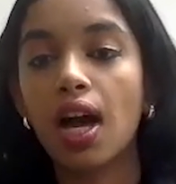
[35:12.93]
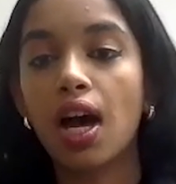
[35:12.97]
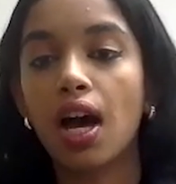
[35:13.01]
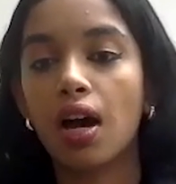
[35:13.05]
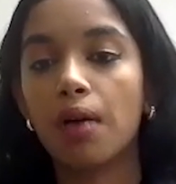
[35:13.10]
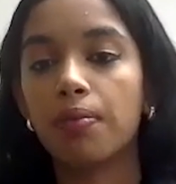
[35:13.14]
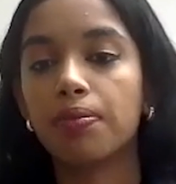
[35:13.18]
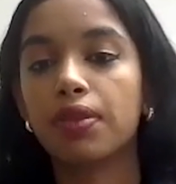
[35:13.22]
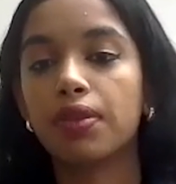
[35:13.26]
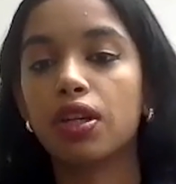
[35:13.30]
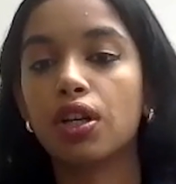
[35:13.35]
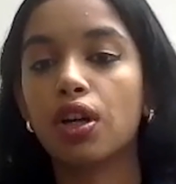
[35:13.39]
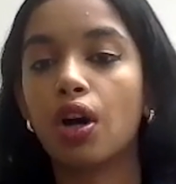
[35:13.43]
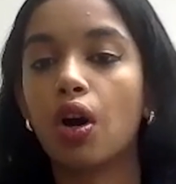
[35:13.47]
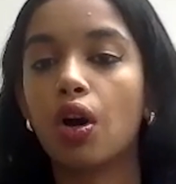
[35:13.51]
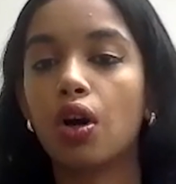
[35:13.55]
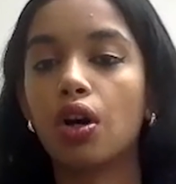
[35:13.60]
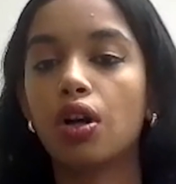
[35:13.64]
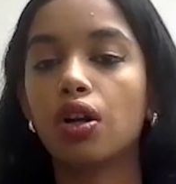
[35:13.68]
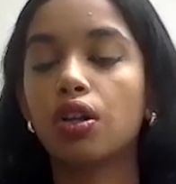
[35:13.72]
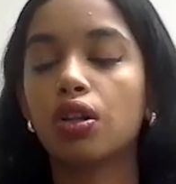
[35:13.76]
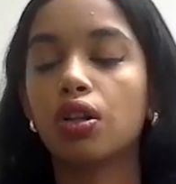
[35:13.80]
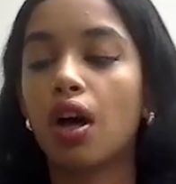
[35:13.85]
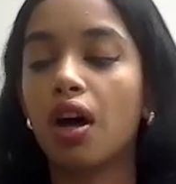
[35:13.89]
There
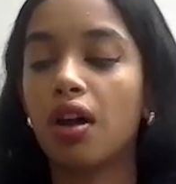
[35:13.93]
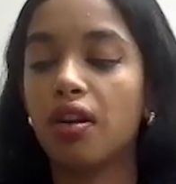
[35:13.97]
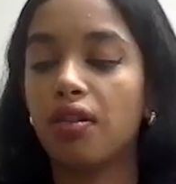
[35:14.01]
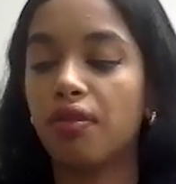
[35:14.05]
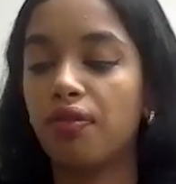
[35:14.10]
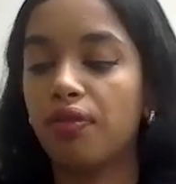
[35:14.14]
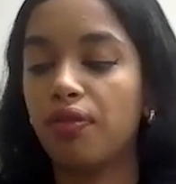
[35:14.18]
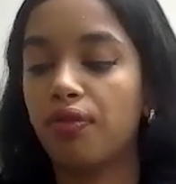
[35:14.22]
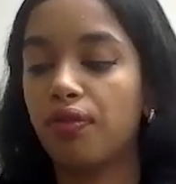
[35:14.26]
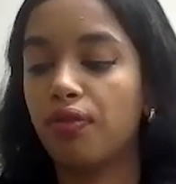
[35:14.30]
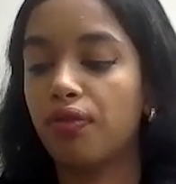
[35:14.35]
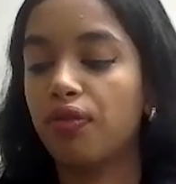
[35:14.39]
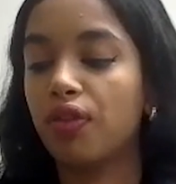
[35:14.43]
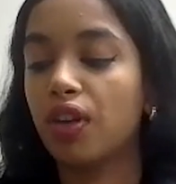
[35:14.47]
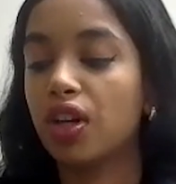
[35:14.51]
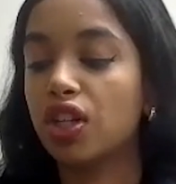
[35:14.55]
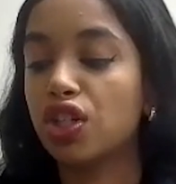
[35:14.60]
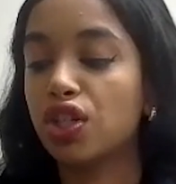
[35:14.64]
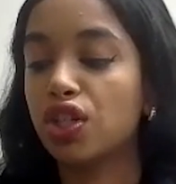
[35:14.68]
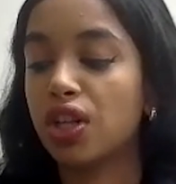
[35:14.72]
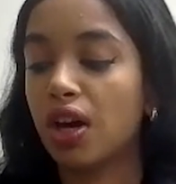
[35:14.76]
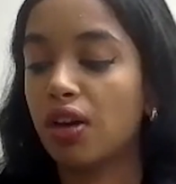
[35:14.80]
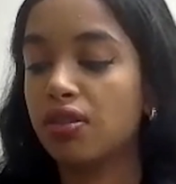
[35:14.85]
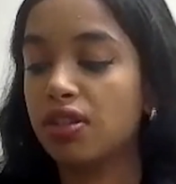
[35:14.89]
aren't a lot of
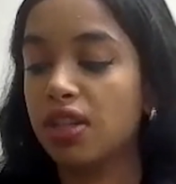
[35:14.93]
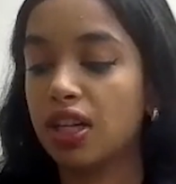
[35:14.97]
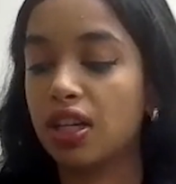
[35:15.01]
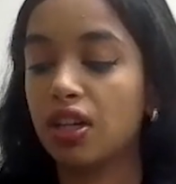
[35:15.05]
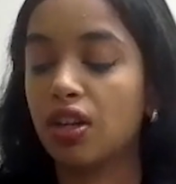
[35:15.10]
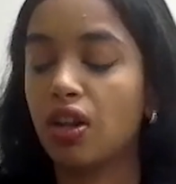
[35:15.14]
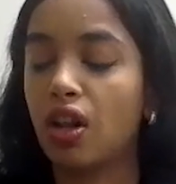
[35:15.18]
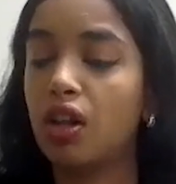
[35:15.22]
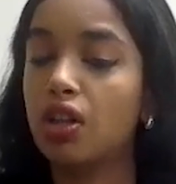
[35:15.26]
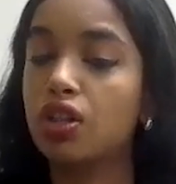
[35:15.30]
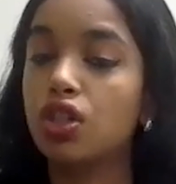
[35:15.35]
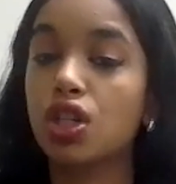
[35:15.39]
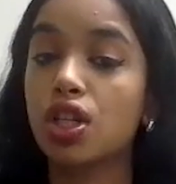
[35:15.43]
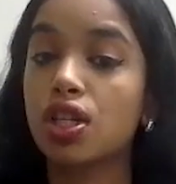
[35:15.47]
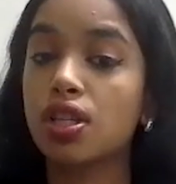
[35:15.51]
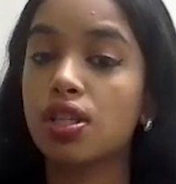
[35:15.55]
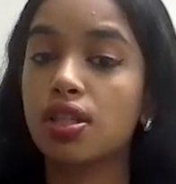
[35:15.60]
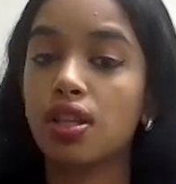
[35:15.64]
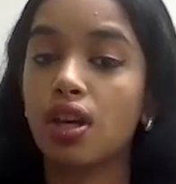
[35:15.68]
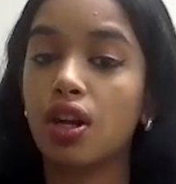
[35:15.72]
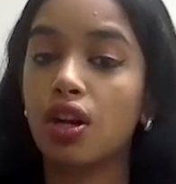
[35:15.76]
fleshed out technologies